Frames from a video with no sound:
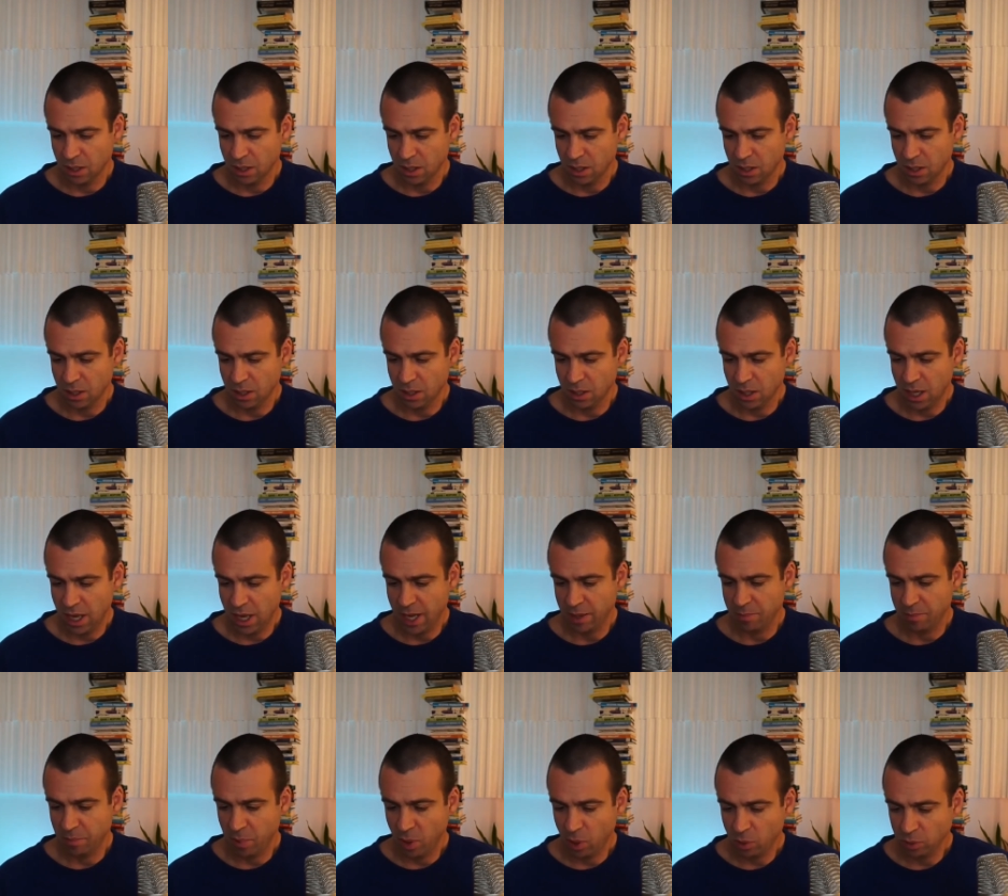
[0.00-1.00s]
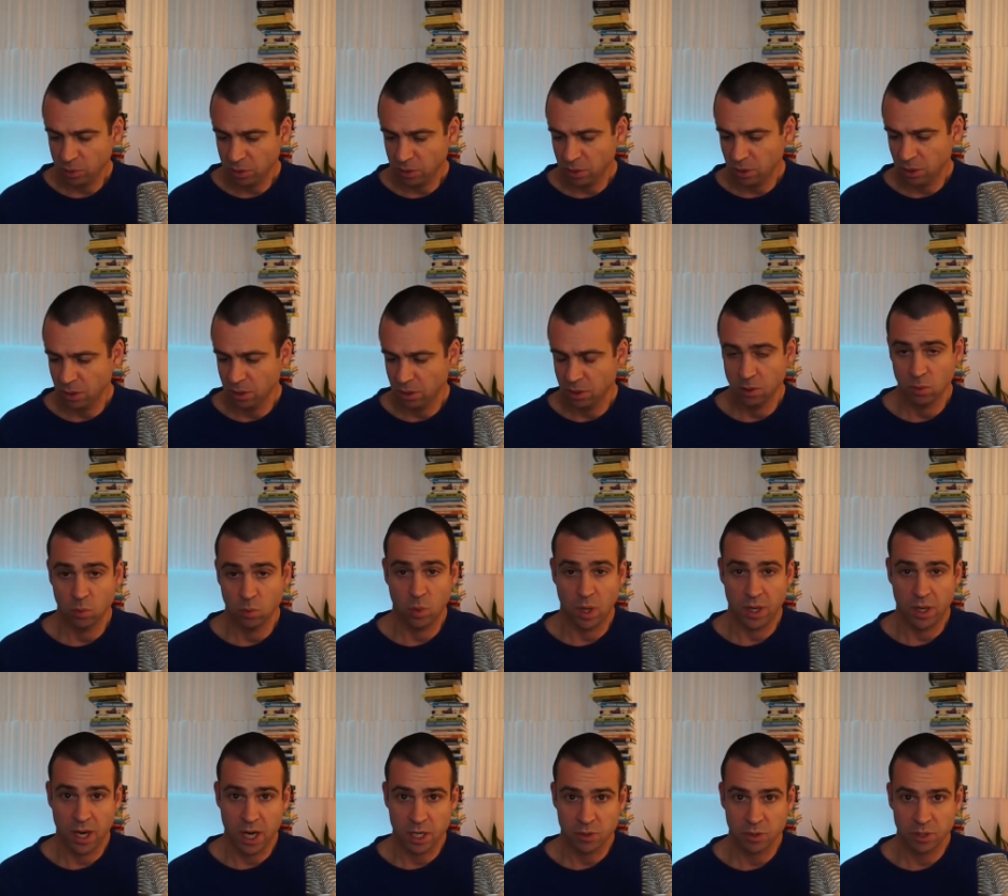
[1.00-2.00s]
uh, I bought
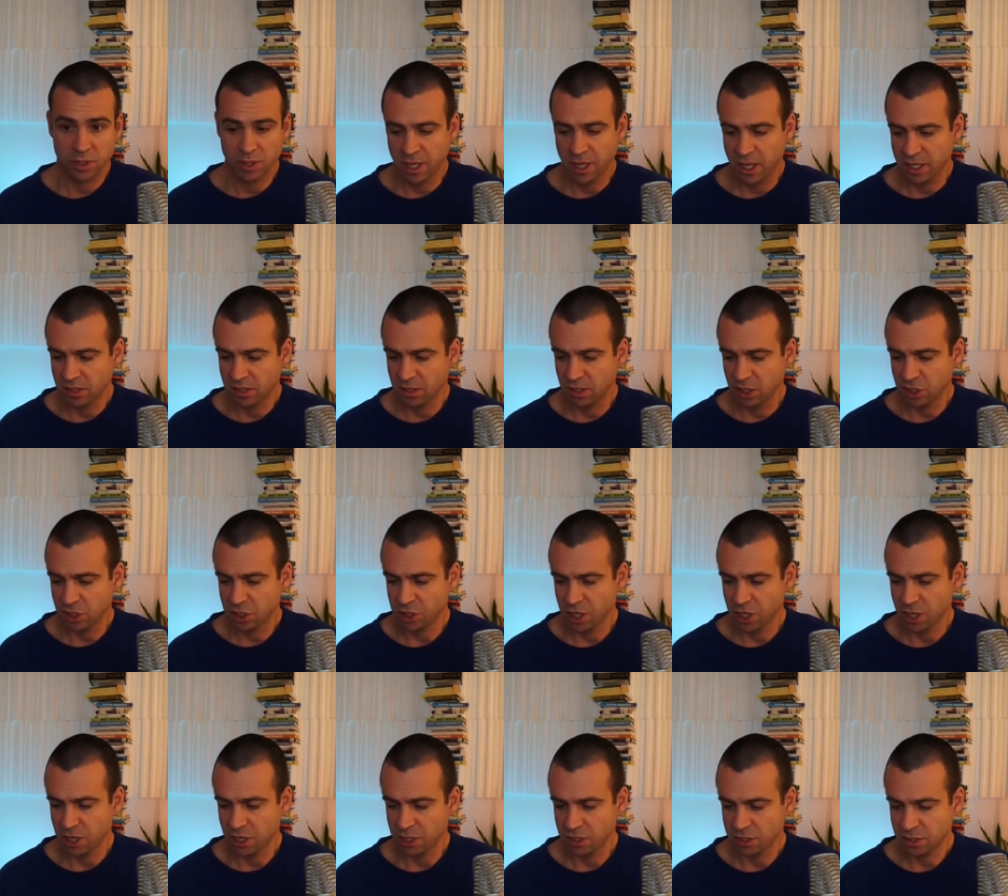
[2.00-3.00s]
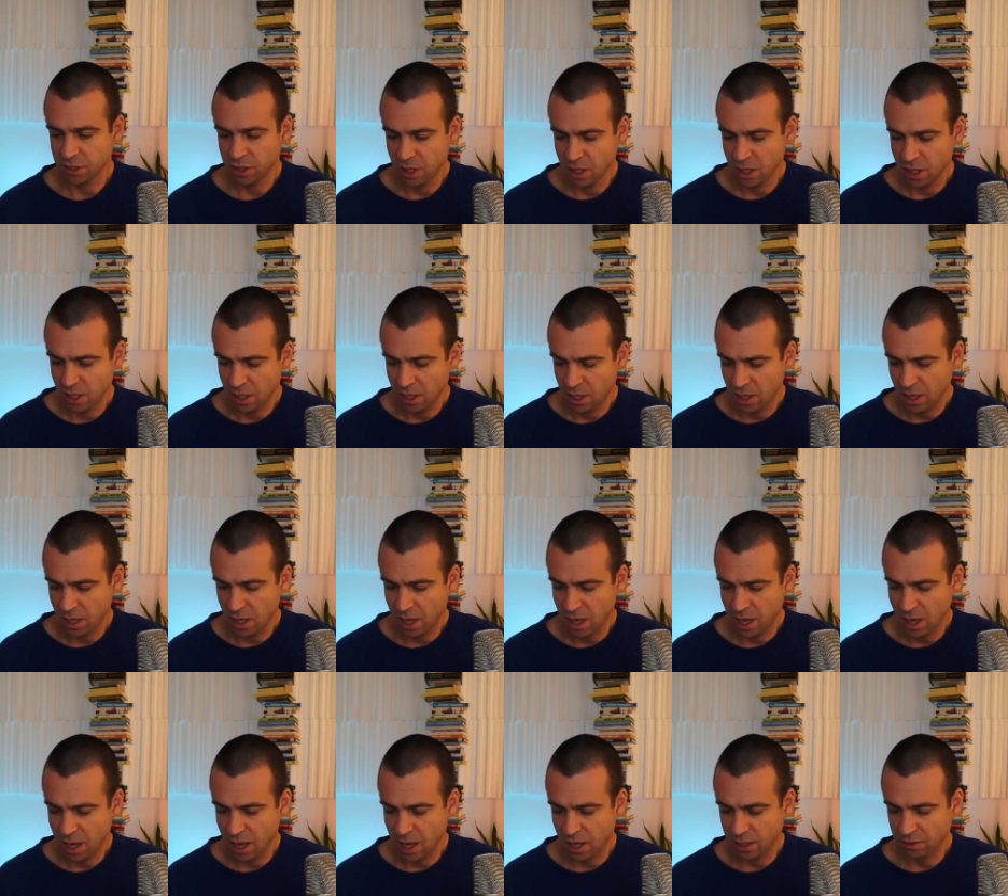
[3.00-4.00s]
100 Tesla shares
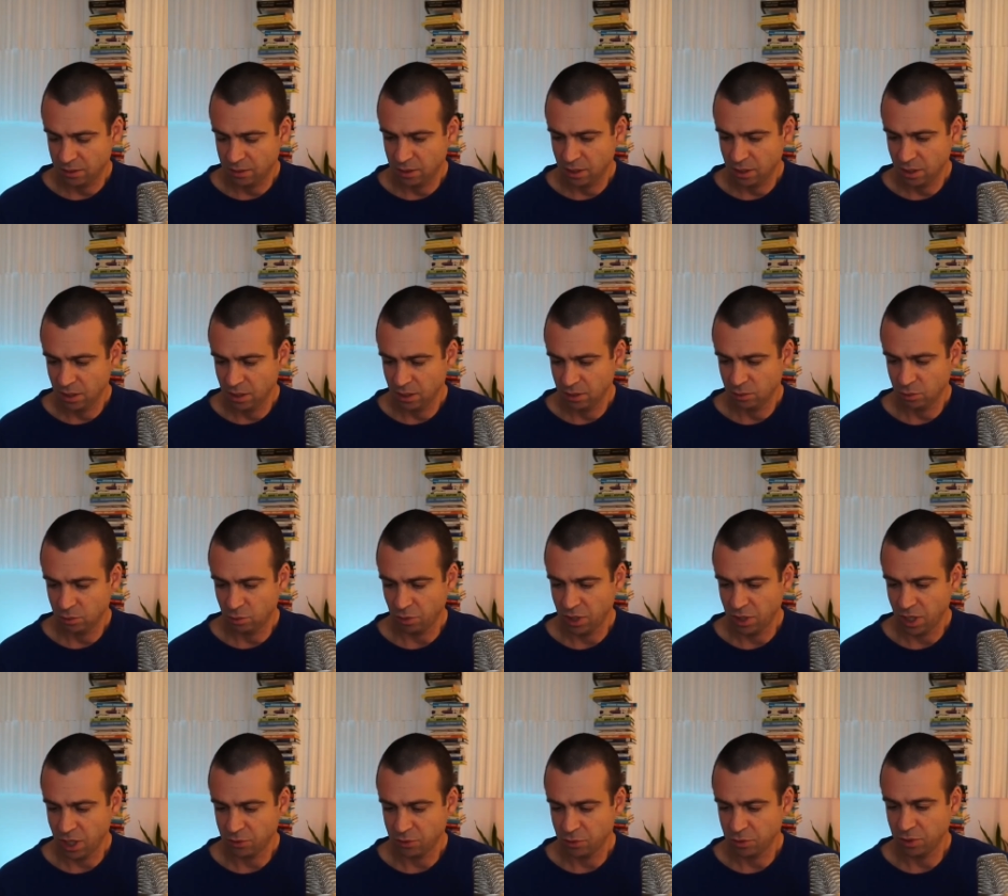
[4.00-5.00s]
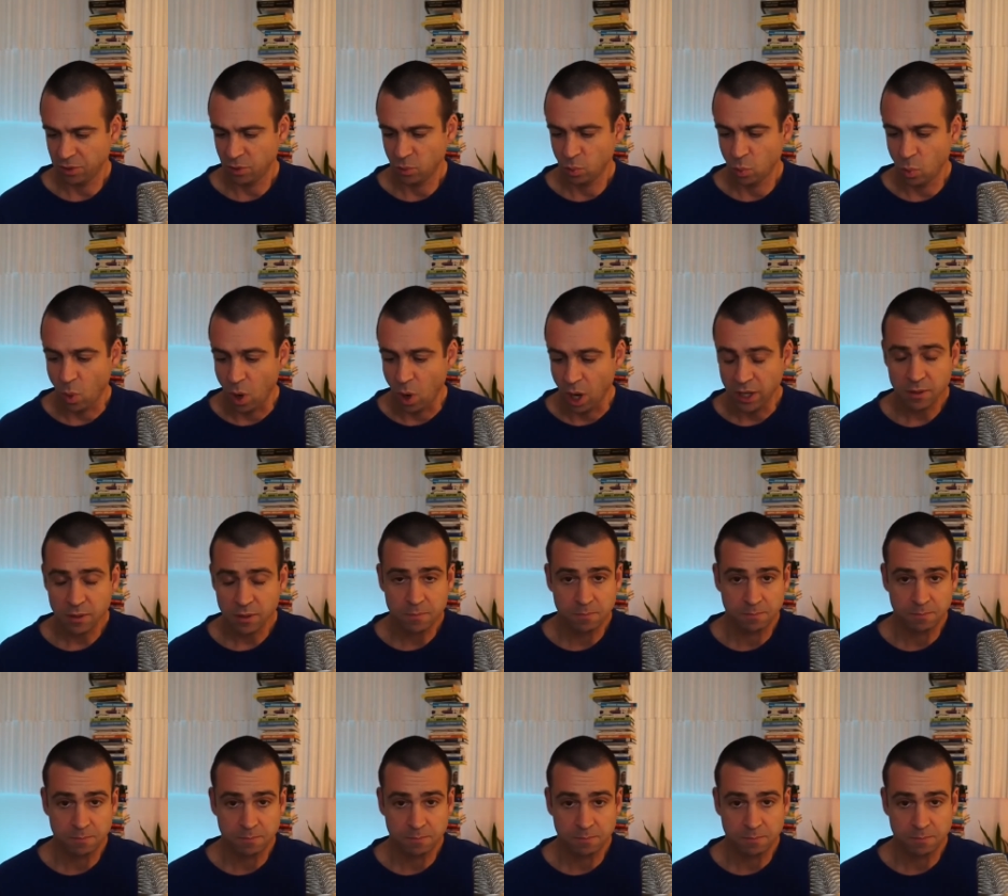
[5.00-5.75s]
at 301